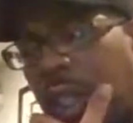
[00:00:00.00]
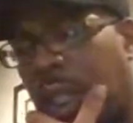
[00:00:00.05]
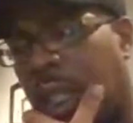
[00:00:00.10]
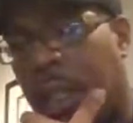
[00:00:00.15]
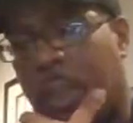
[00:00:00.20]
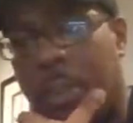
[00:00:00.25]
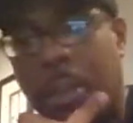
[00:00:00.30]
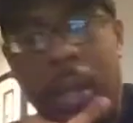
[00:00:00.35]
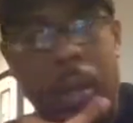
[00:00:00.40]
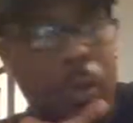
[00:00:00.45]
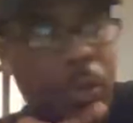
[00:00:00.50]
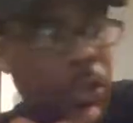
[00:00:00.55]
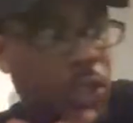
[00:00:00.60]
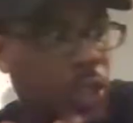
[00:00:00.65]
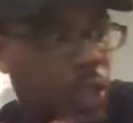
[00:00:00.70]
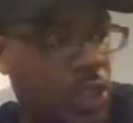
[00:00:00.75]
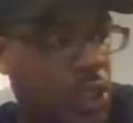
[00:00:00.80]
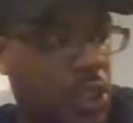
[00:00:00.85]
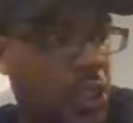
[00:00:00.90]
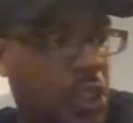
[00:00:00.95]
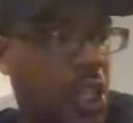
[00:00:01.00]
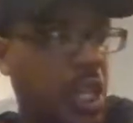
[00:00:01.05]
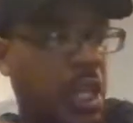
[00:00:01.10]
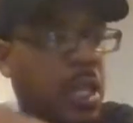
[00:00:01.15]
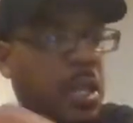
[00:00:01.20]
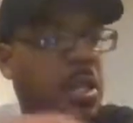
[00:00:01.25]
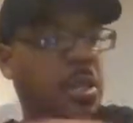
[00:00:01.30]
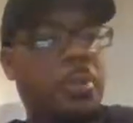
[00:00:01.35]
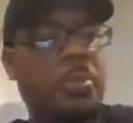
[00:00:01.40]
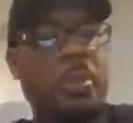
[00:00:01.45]
think about what y'all just
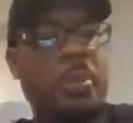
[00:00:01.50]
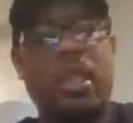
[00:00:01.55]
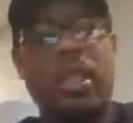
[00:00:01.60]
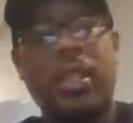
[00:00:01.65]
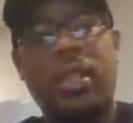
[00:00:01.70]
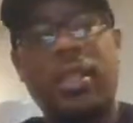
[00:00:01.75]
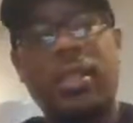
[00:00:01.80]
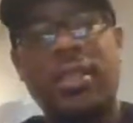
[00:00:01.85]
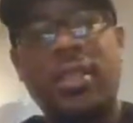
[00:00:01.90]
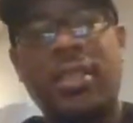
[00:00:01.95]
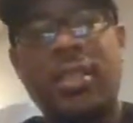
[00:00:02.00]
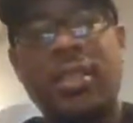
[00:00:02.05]
heard, man?